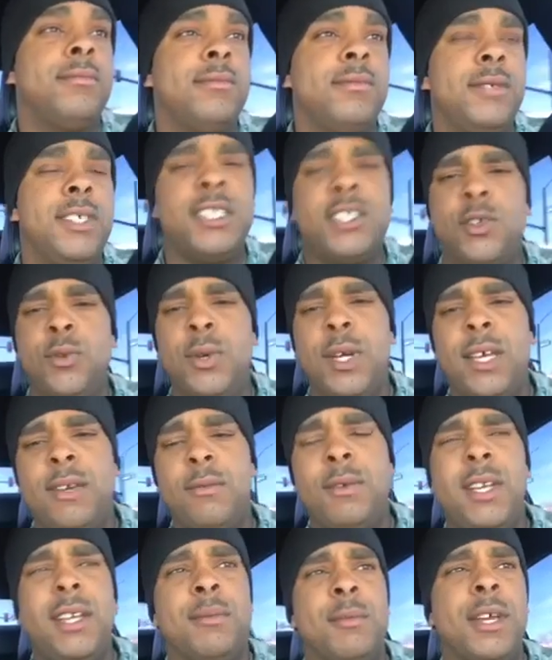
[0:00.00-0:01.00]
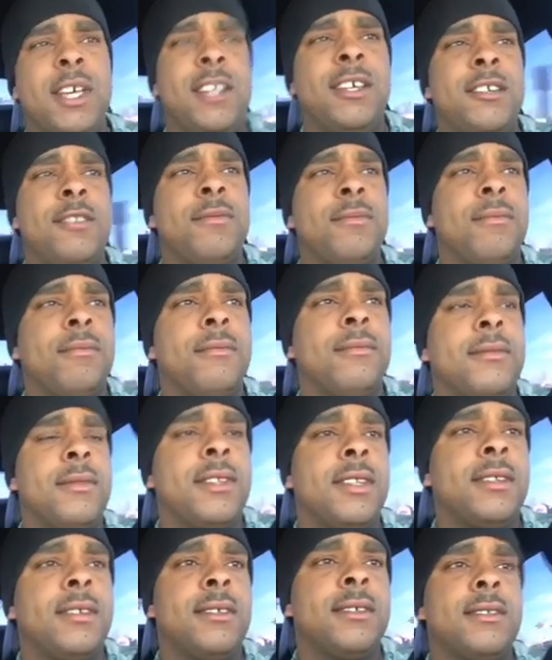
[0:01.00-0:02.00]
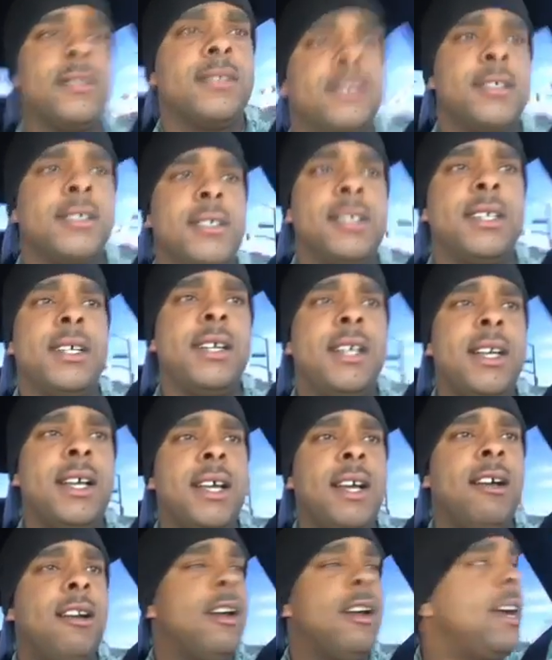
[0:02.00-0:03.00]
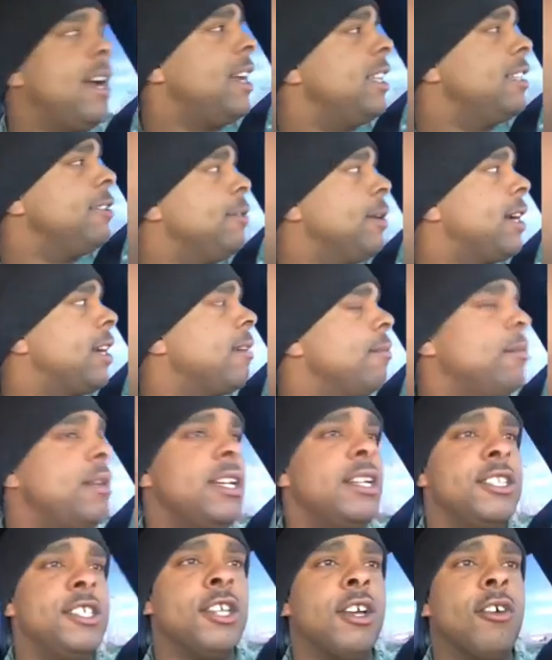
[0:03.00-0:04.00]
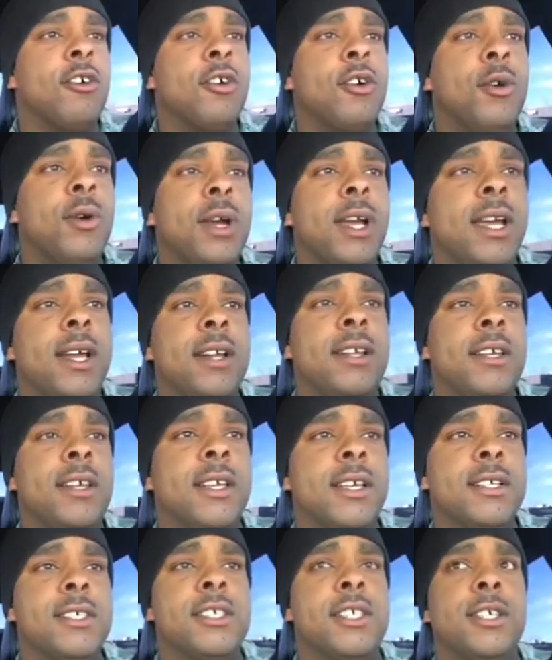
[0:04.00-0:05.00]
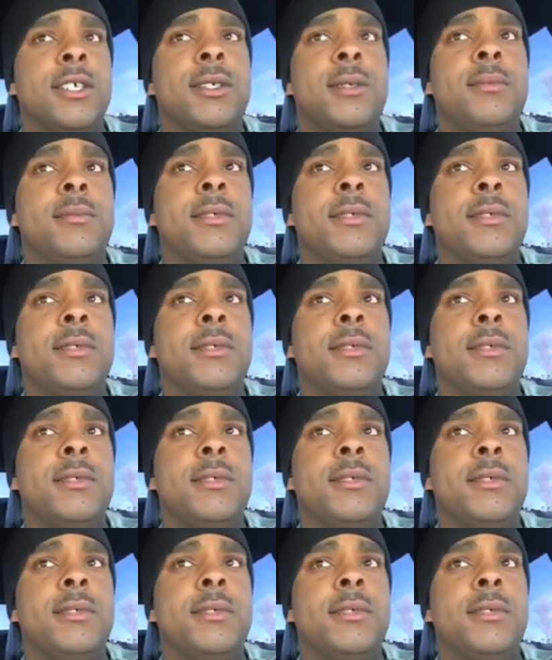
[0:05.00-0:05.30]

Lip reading: it's a win-win, man. I highly recommend y'all go ahead and get some.